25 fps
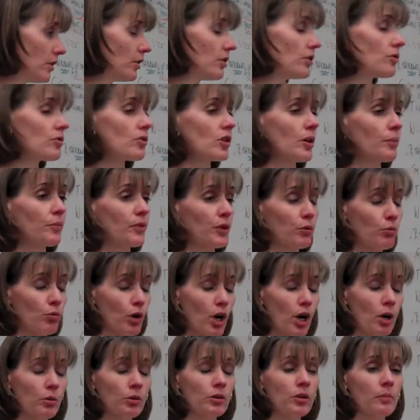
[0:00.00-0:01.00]
Something
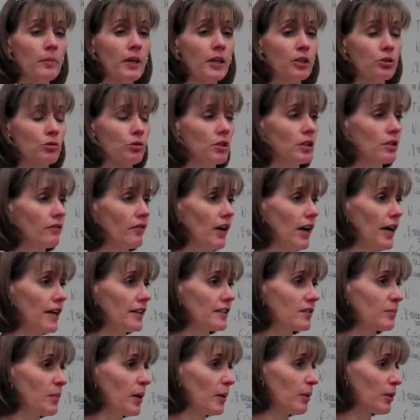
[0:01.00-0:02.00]
wrong with the measuring
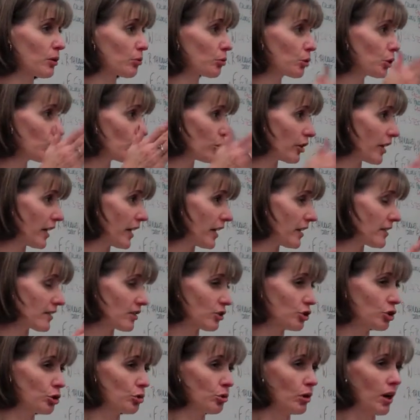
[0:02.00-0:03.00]
device. Maybe the ruler has
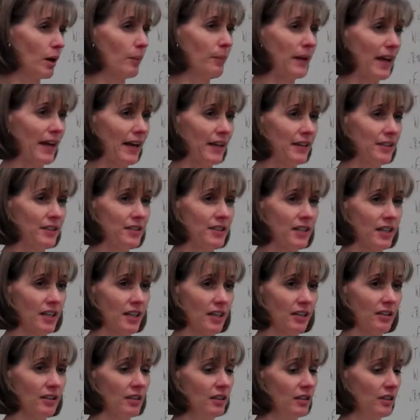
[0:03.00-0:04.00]
a chewed up end
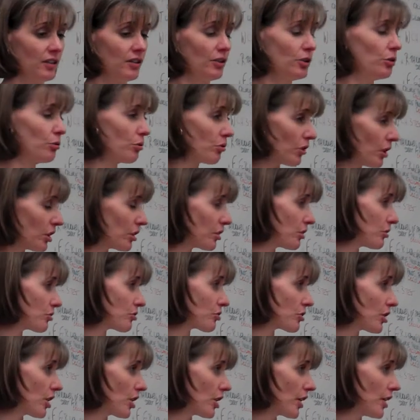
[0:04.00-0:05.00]
and you think you're
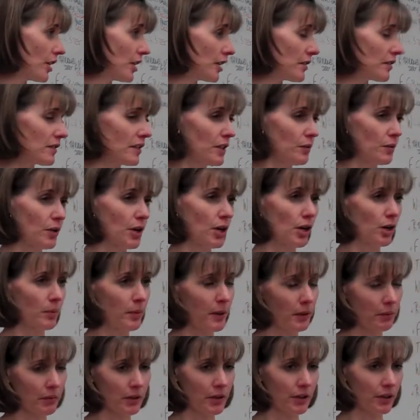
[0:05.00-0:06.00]
starting at 0,
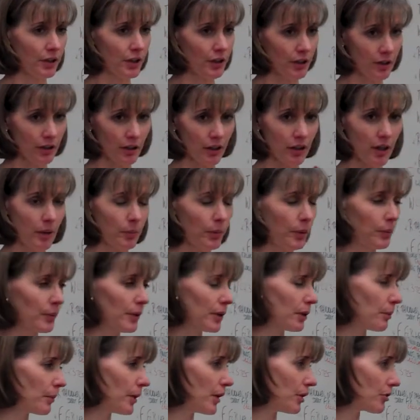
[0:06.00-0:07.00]
but really you're a couple
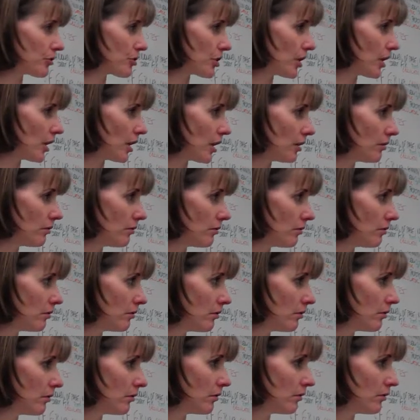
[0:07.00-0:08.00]
millimeters in.
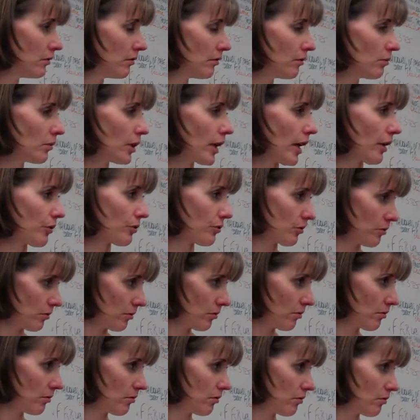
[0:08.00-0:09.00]
What else?
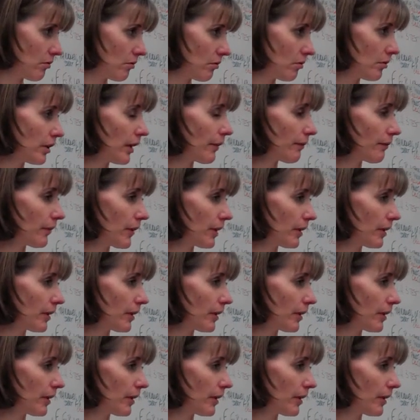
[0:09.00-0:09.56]
Yeah.